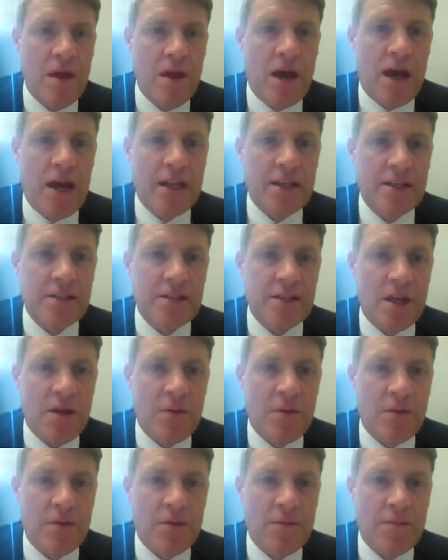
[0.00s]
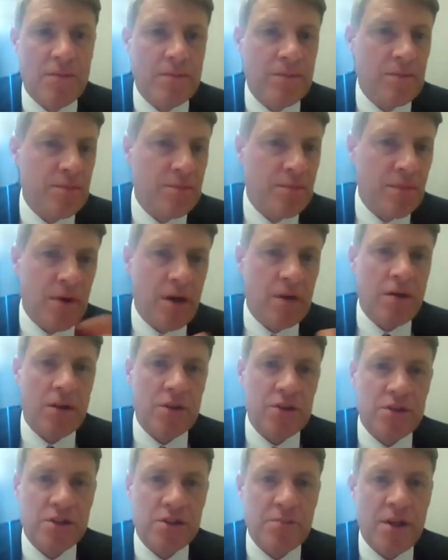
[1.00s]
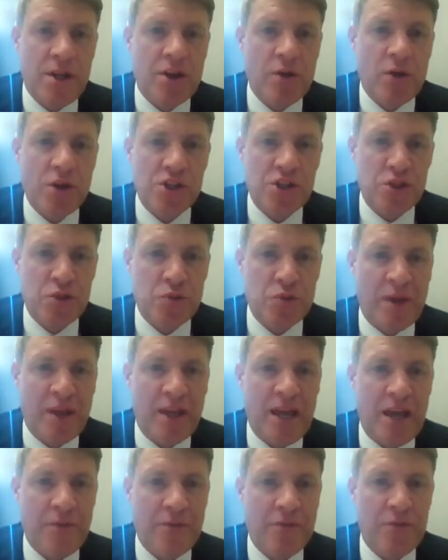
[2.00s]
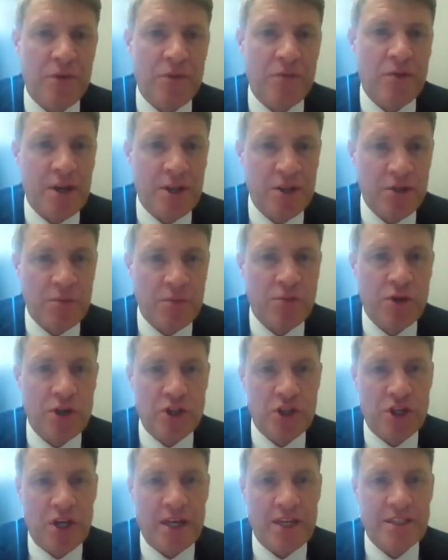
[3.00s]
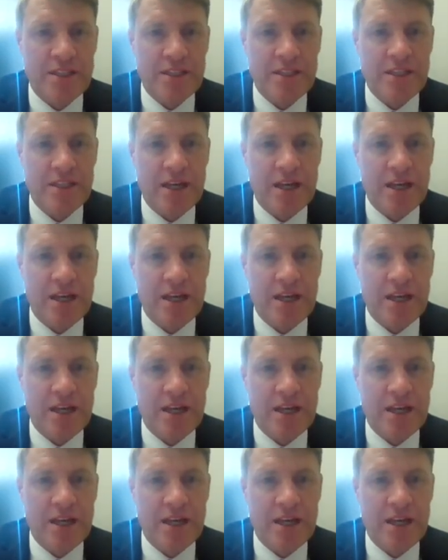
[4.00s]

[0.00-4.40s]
And you've answered as many questions as we could get through. I really do appreciate